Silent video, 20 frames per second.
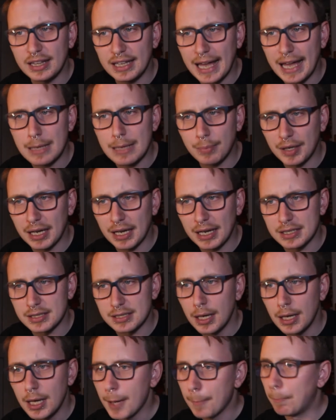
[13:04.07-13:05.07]
APS
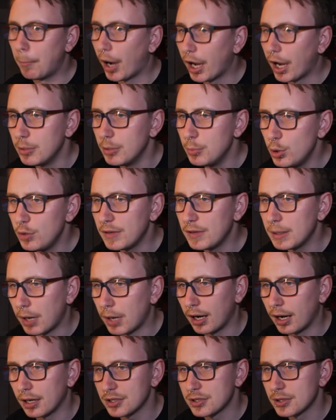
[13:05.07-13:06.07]
by removing
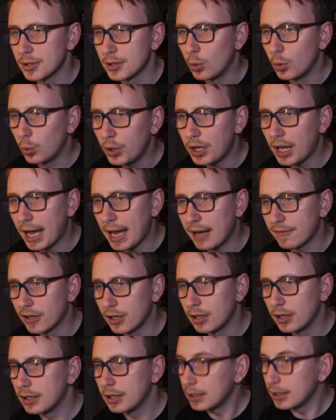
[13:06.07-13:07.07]
bias would have,
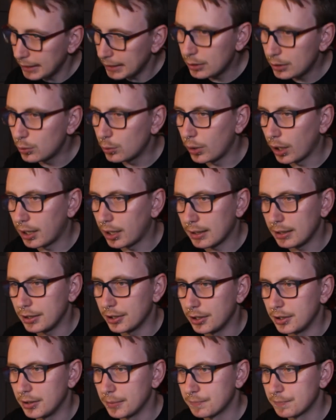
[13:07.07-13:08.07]
in all
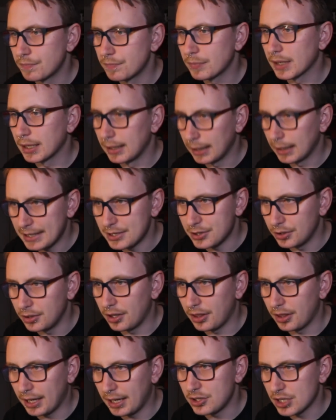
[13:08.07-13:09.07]
likelihood, lessened
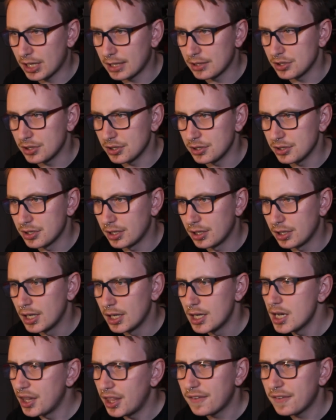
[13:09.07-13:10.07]
their chances.
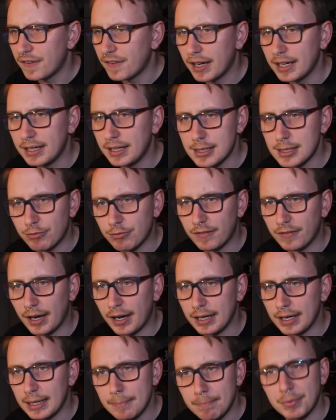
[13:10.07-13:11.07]
The findings provide
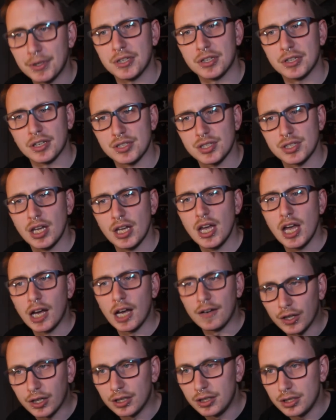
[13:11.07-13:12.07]
impetus for
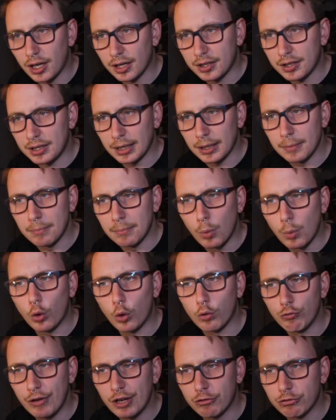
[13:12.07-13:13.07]
conducting more
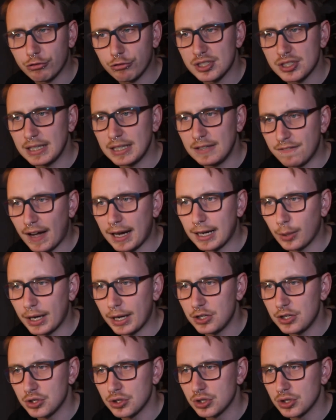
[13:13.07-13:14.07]
rigorous
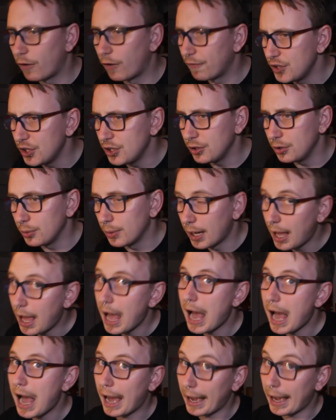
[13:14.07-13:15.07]
evaluations of new
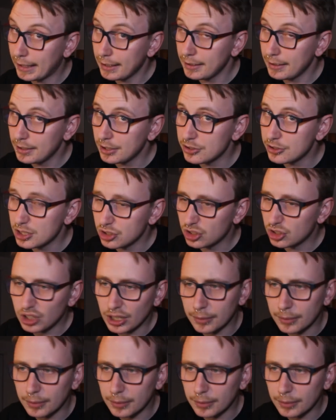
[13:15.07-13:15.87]
and existing